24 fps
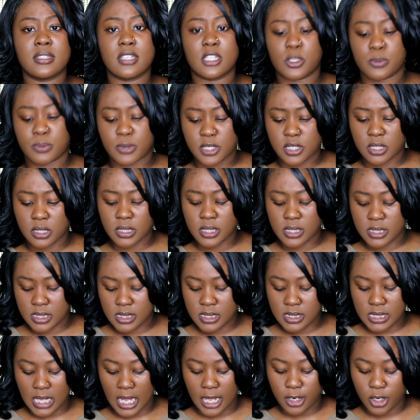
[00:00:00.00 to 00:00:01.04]
especially
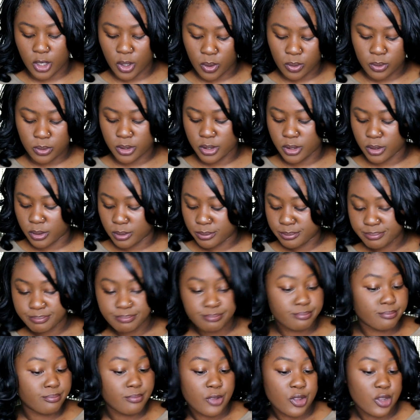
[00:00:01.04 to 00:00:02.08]
since I know, you know,
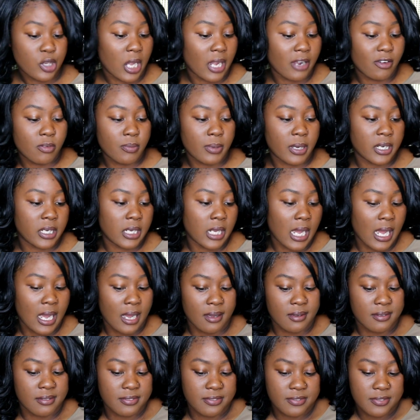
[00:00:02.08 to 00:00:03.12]
not everybody
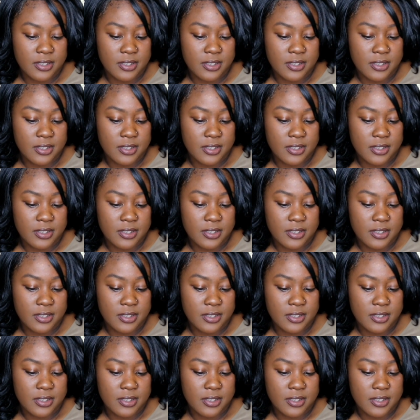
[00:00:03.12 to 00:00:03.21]
have